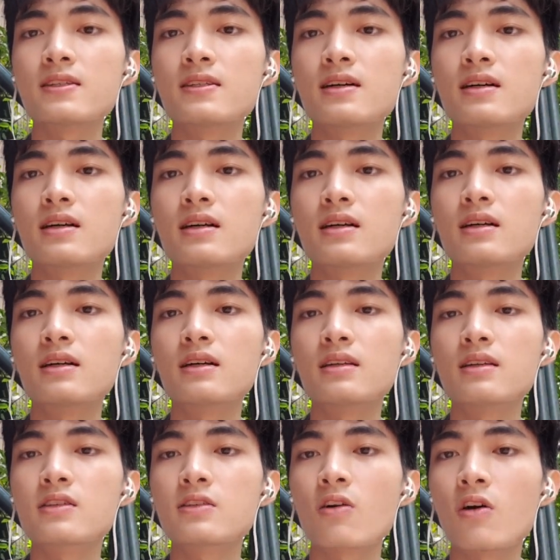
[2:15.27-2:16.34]

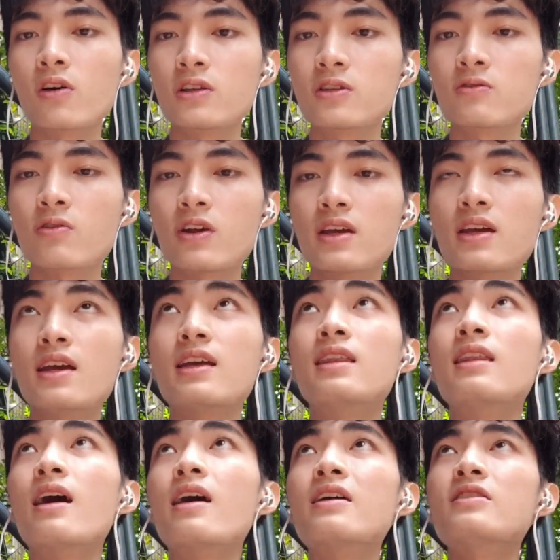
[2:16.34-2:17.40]
this country in
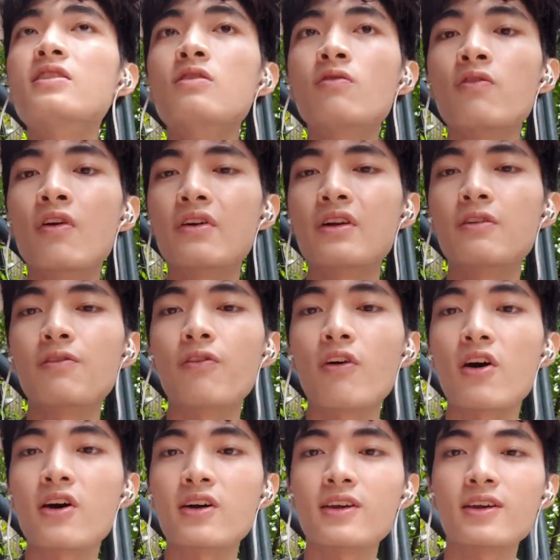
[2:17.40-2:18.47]

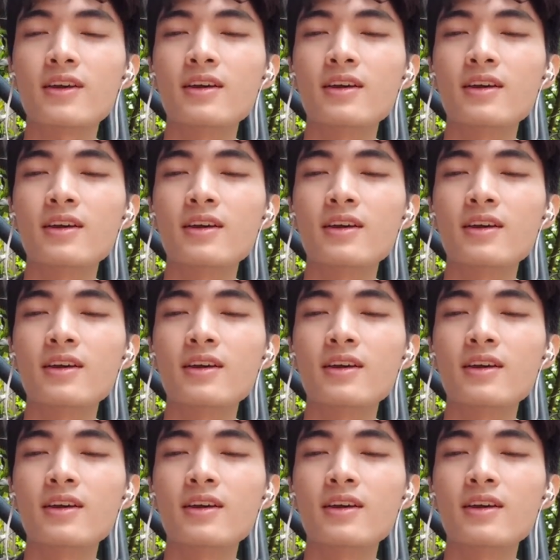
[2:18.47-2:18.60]
1945.